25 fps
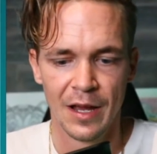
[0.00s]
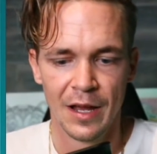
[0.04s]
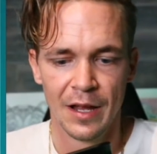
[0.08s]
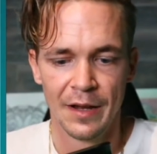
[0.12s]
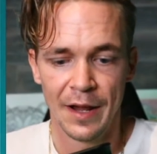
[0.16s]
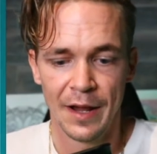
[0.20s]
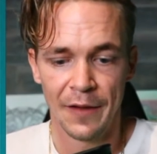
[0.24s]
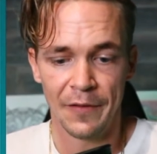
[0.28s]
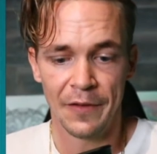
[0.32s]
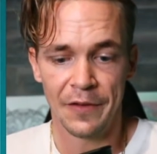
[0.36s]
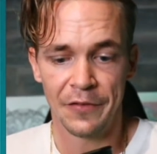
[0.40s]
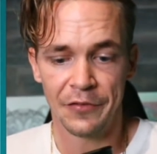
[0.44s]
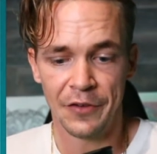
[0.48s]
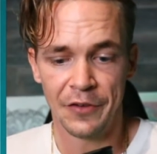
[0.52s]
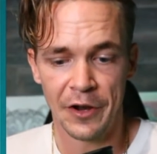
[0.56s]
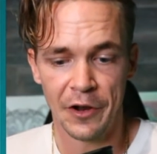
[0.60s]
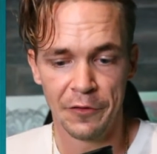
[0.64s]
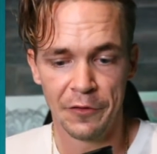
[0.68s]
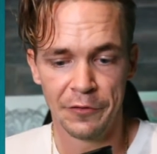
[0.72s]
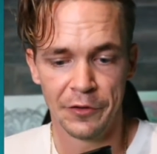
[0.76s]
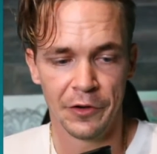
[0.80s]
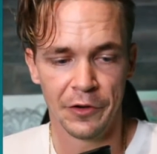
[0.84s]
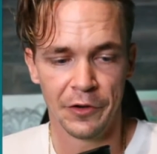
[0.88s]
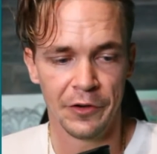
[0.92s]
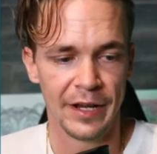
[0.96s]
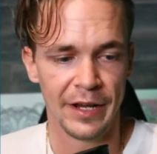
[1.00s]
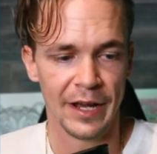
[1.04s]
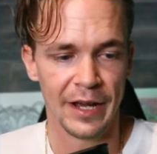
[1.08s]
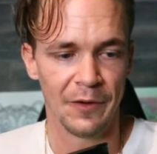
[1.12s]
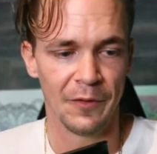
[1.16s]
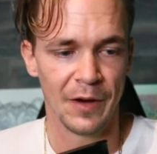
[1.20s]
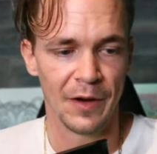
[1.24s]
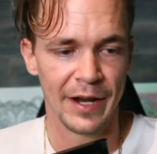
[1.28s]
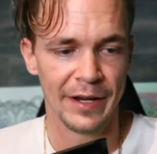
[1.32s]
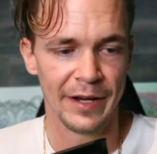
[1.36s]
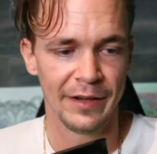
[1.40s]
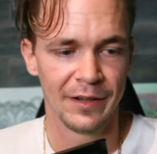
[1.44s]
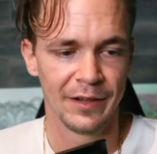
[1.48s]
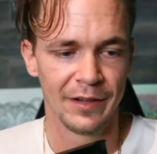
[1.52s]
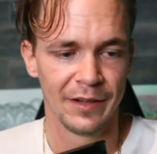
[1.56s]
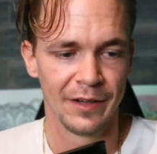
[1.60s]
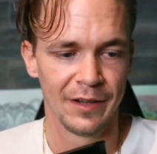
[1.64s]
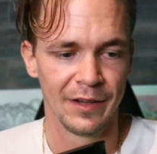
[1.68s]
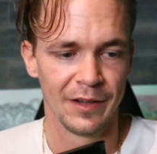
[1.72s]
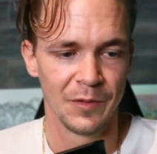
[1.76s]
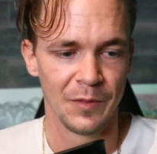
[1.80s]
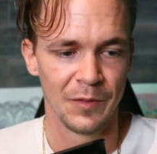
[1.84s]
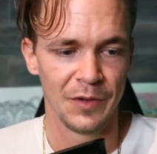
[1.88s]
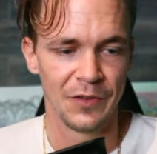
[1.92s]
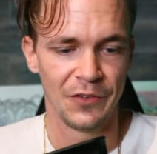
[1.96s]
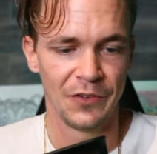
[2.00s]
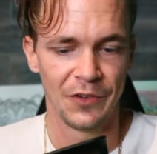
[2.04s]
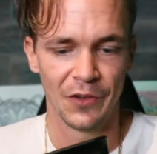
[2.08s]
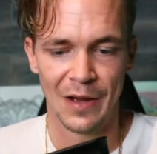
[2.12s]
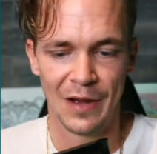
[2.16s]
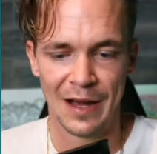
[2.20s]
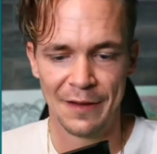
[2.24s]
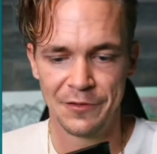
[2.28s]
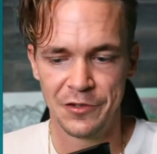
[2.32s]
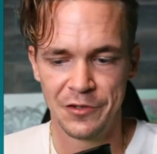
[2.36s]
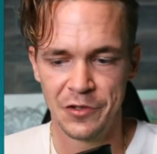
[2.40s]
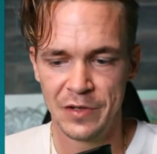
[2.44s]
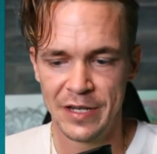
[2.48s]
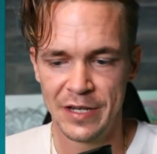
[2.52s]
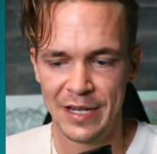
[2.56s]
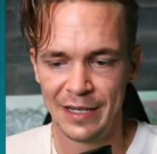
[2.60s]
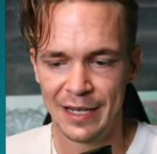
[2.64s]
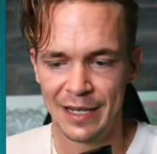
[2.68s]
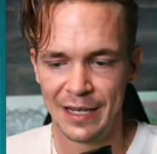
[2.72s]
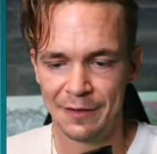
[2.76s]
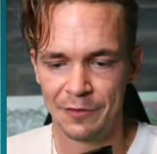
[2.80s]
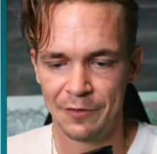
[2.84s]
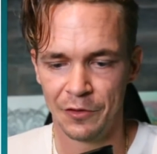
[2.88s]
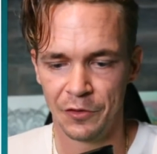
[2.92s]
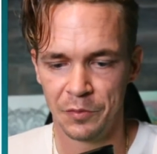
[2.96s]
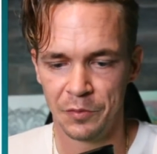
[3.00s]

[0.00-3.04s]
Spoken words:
No, it's not over yet, right? We still have two key levels.